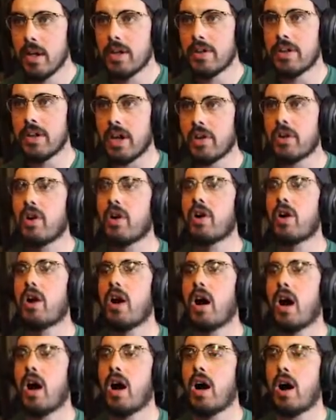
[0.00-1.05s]
The other
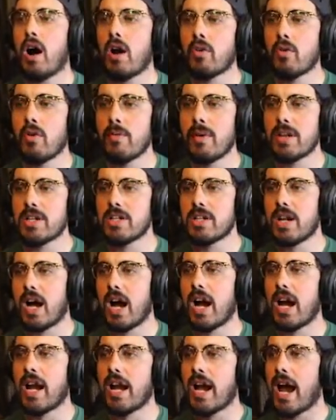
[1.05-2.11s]
honorable mention
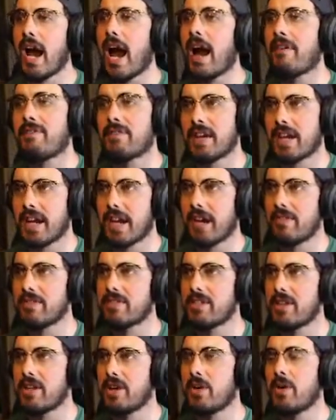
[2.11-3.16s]
I have to
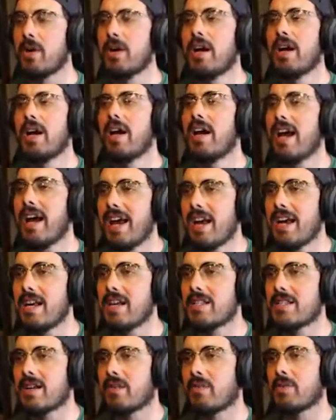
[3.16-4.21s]
give to
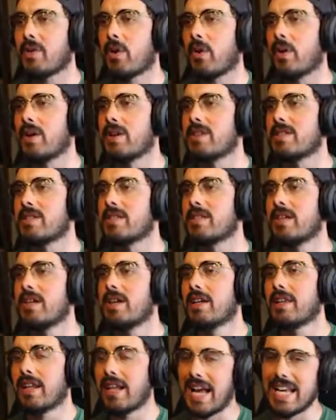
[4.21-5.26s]
is, of course,
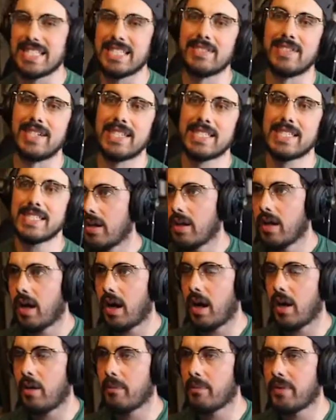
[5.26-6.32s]
The Last of Us.
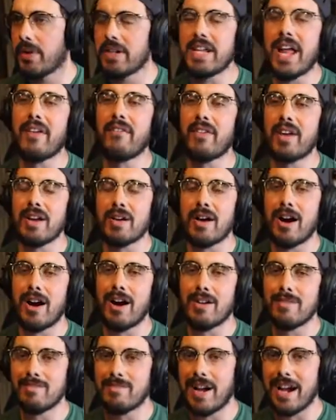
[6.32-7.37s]
They're definitely
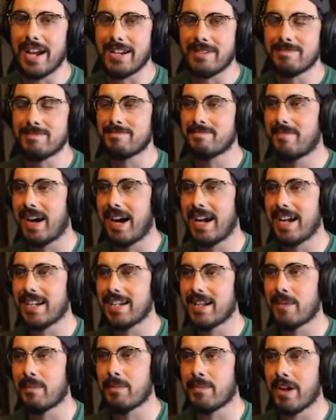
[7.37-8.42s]
my
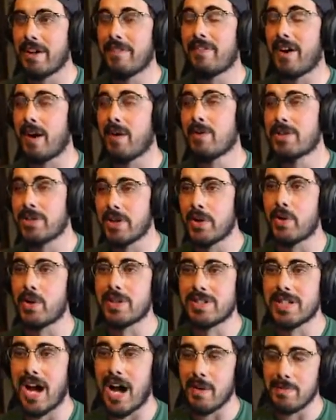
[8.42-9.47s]
number. If I would do
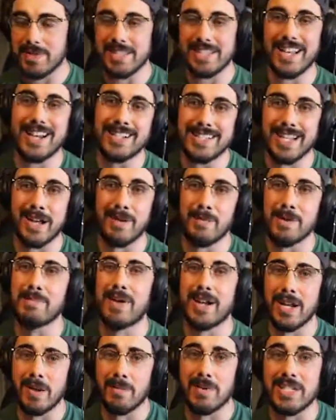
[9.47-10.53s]
a top 6, they would be
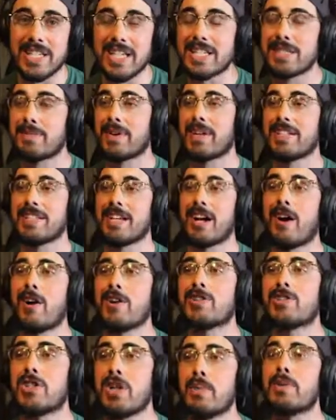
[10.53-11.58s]
my number 6 because they
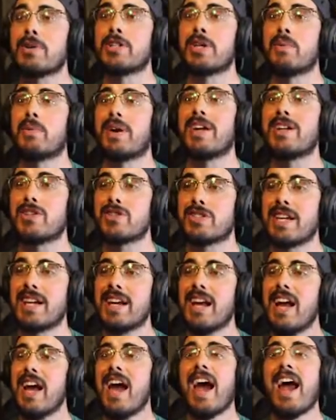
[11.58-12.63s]
are super, super
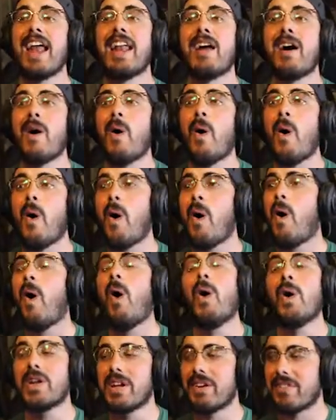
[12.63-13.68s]
interesting and a
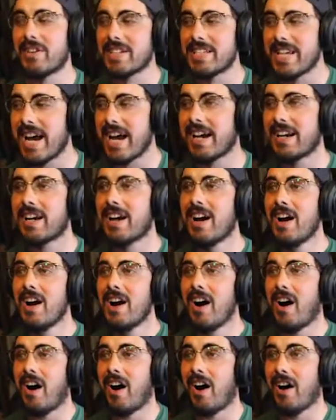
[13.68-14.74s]
whole different take
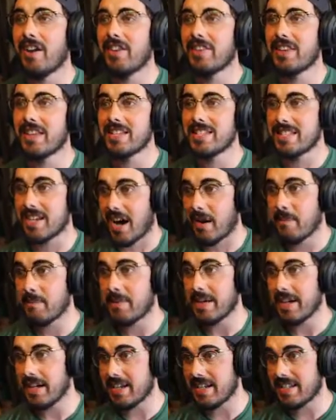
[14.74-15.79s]
on the
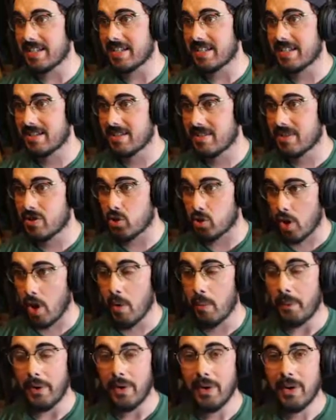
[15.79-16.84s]
zombie
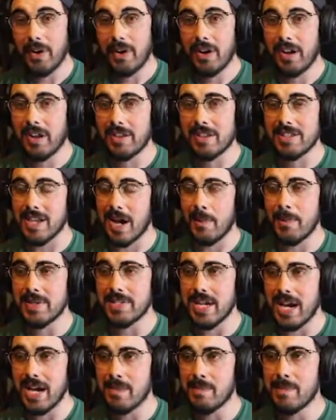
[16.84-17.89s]
trope and the zombie
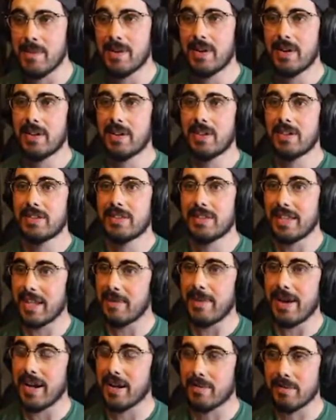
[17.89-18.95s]
type. They
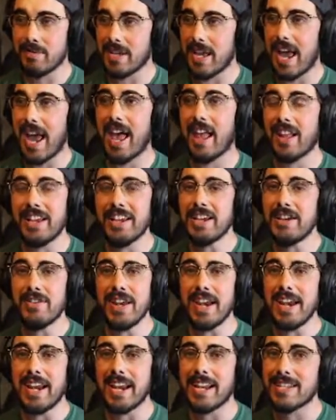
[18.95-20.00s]
made them hella
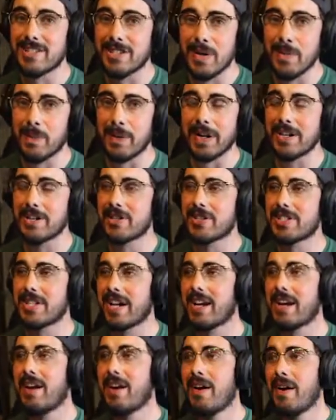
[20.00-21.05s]
unique and super
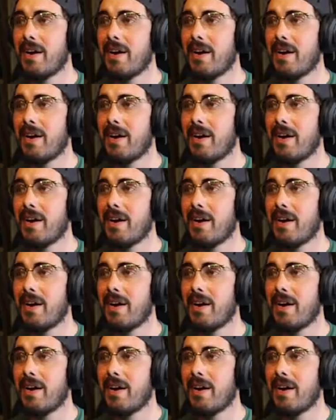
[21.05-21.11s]
interesting.